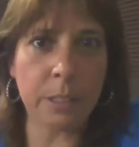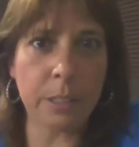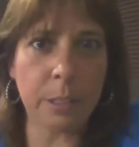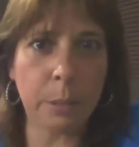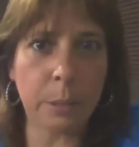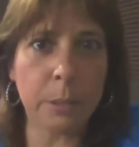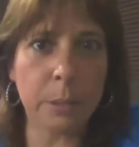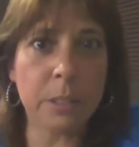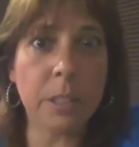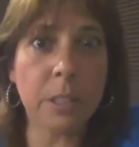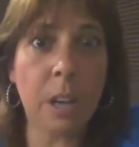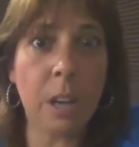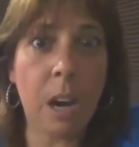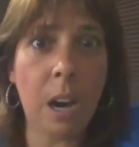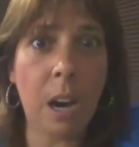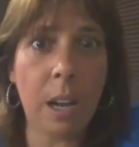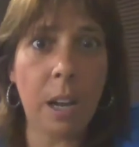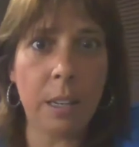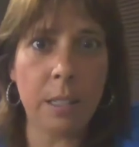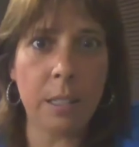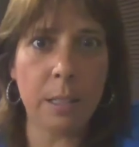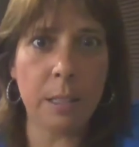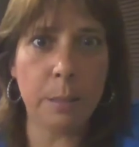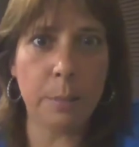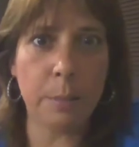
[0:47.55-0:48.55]
I was caught
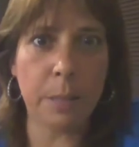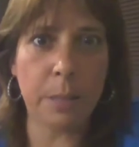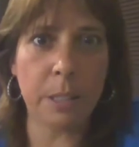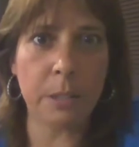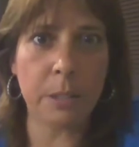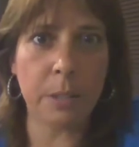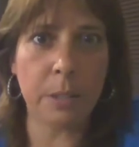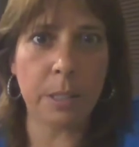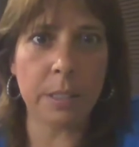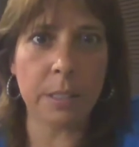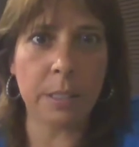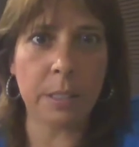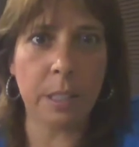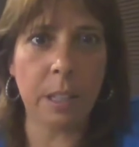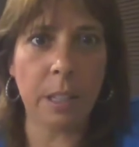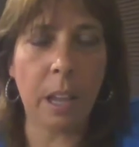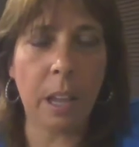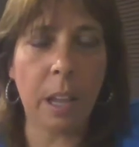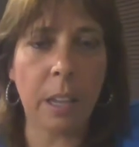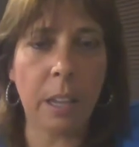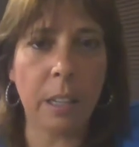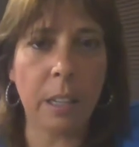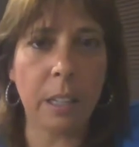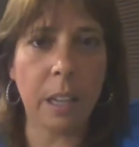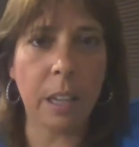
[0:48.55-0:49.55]
in the matrix, and
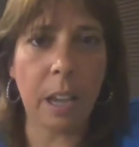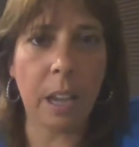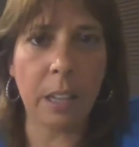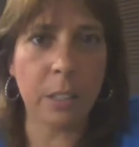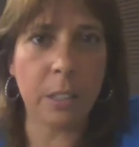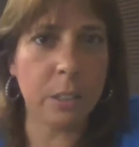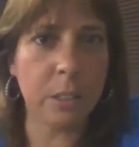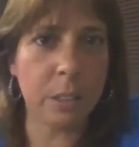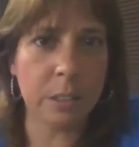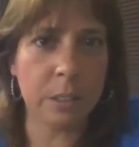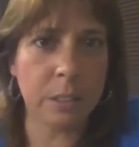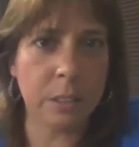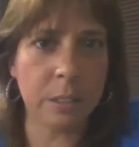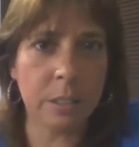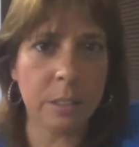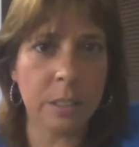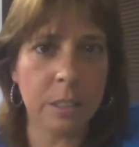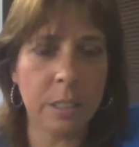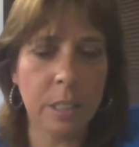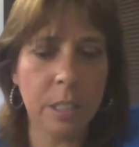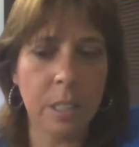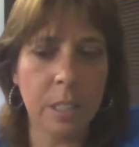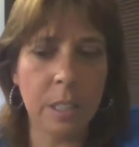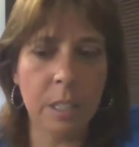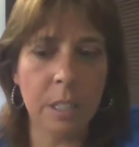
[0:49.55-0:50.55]
I couldn't
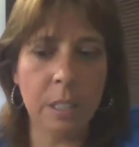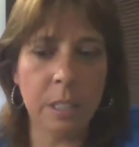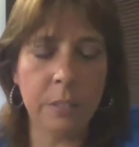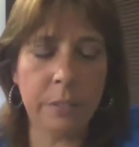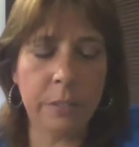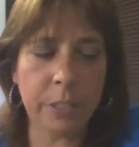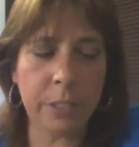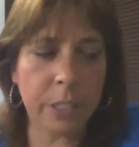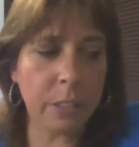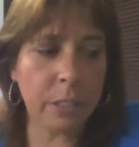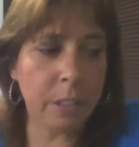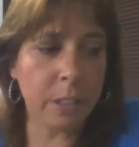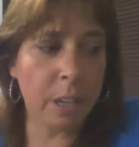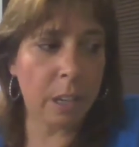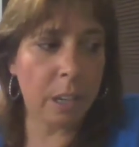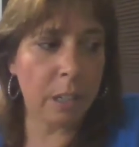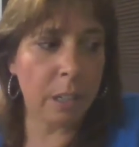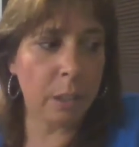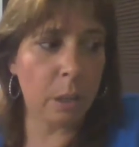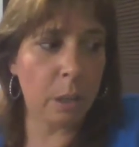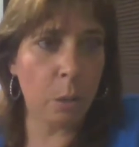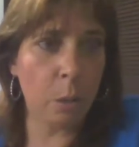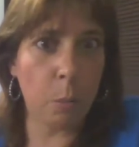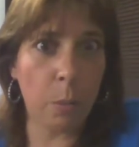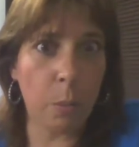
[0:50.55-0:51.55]
figure out
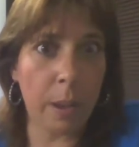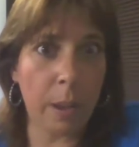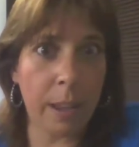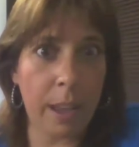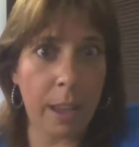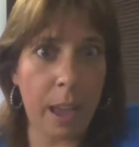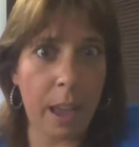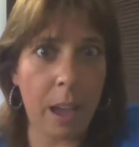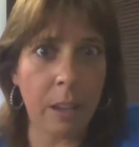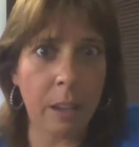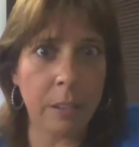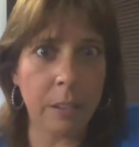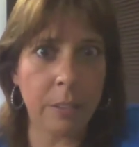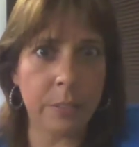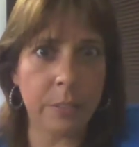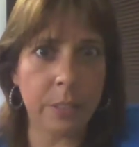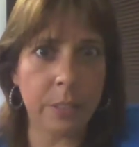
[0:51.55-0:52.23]
a way out of it.